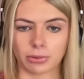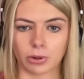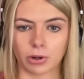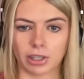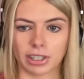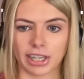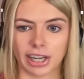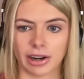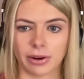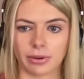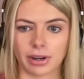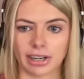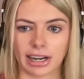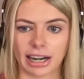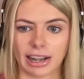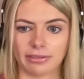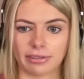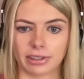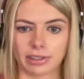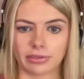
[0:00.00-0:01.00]
Paul Town in
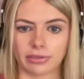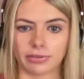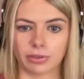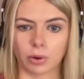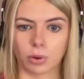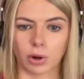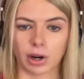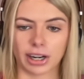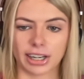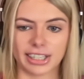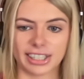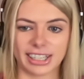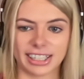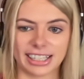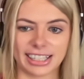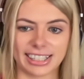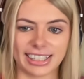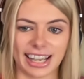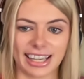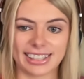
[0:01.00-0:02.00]
11-4, and
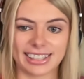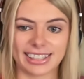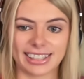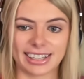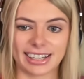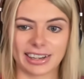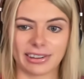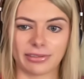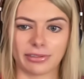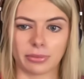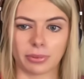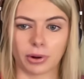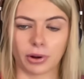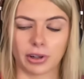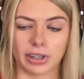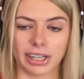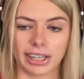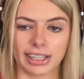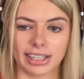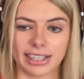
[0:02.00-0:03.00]
Ginny's Destiny for
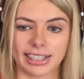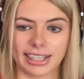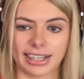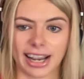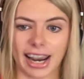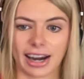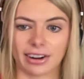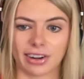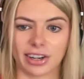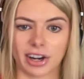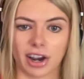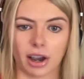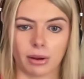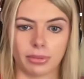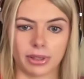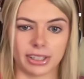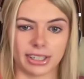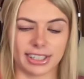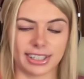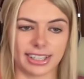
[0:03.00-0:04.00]
Paul Nichols and Harry
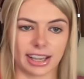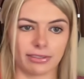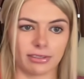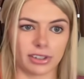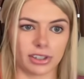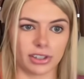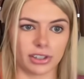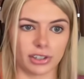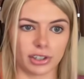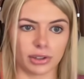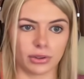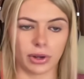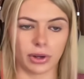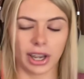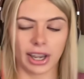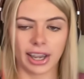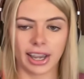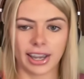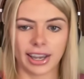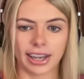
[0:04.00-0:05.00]
Cobden is 7-2.
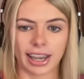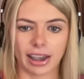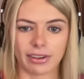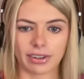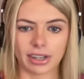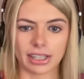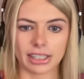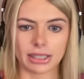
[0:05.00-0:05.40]
Gavin, I